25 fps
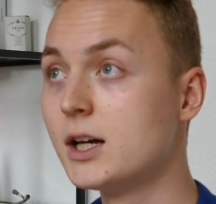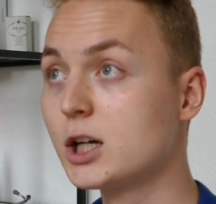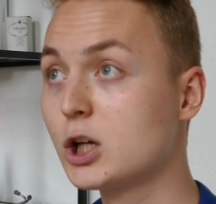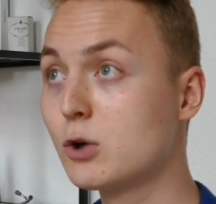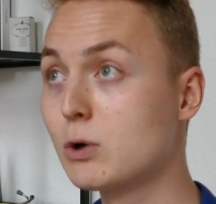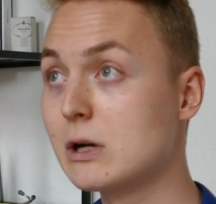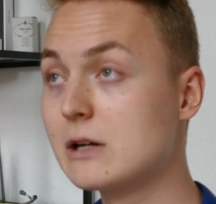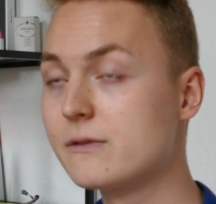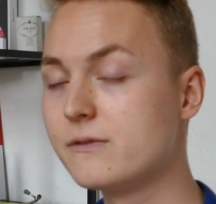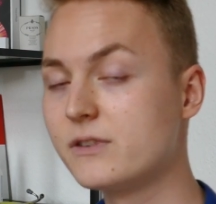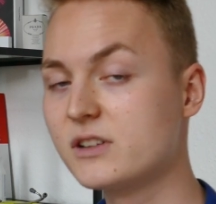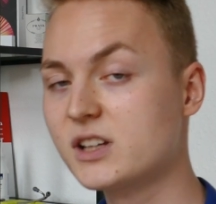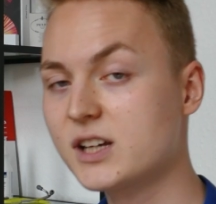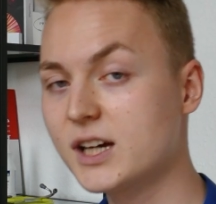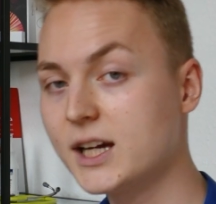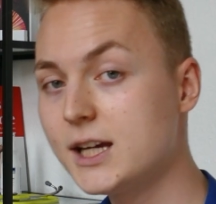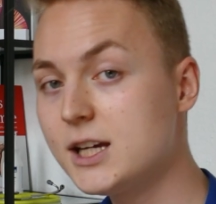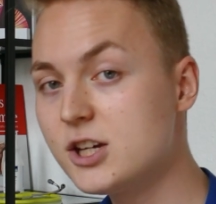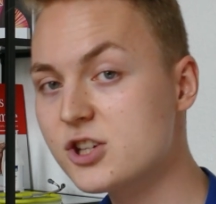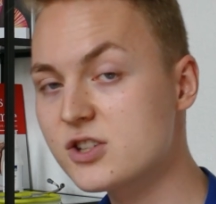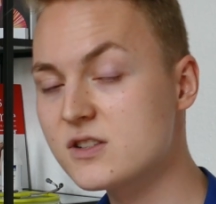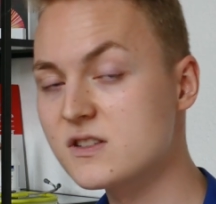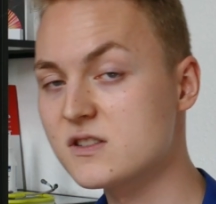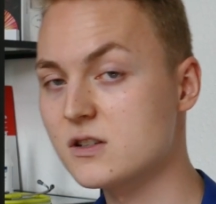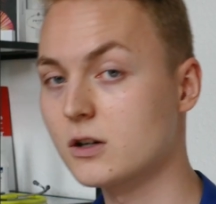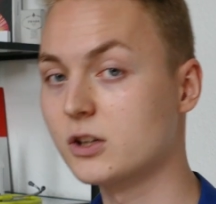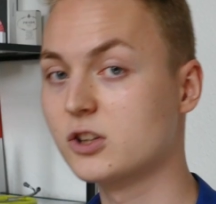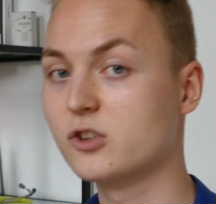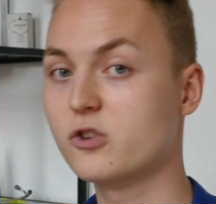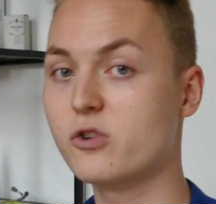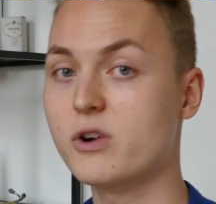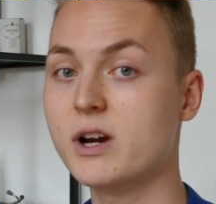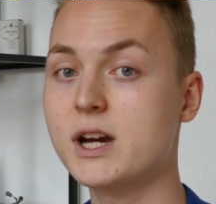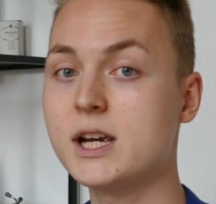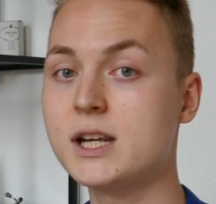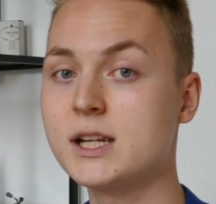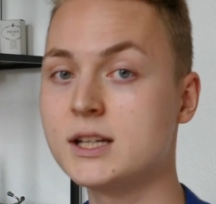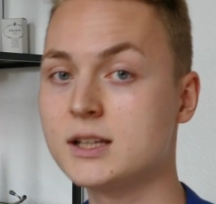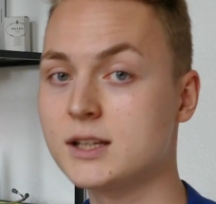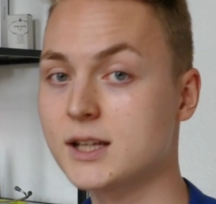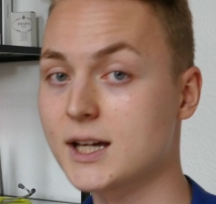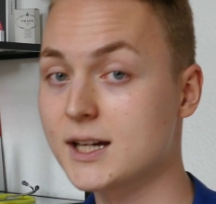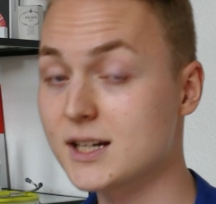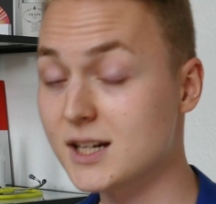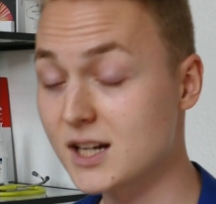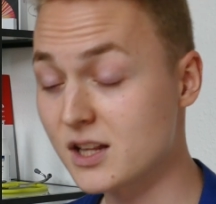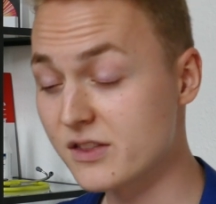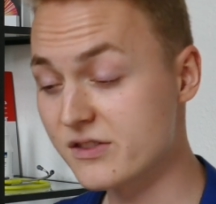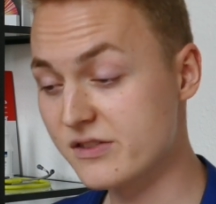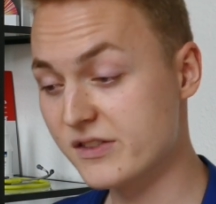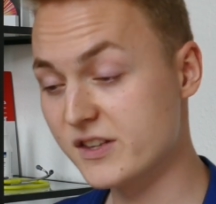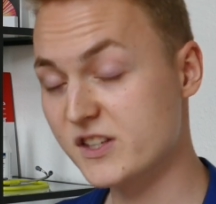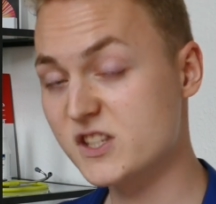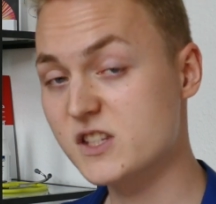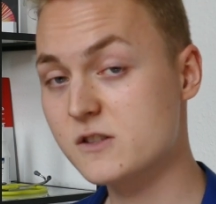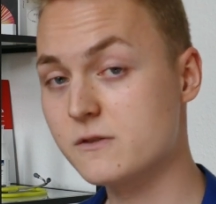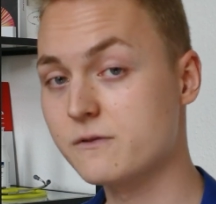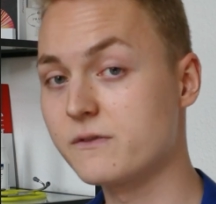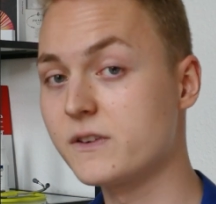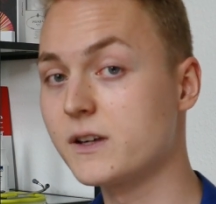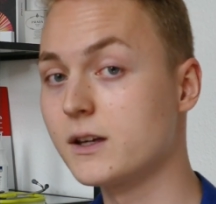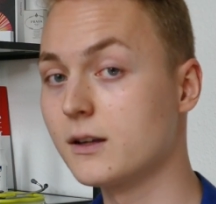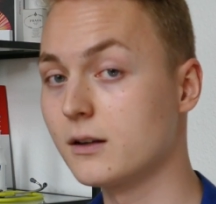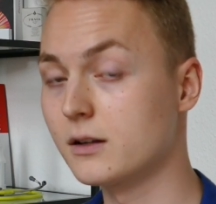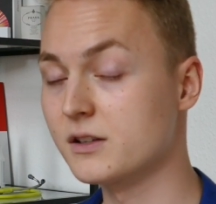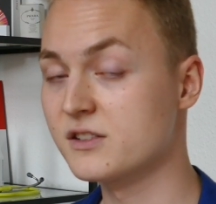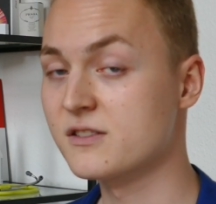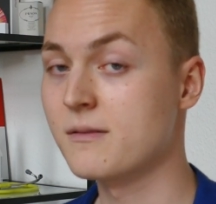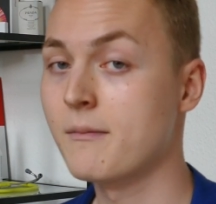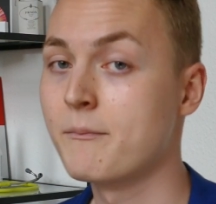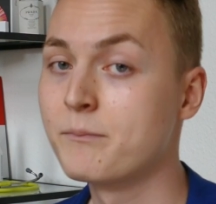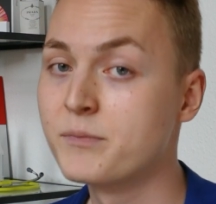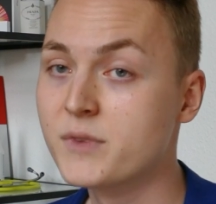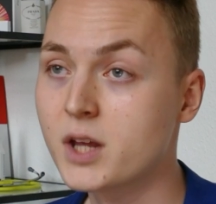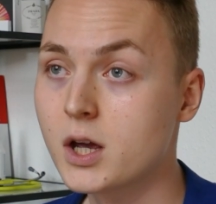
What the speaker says: qualifications or training yet in this field?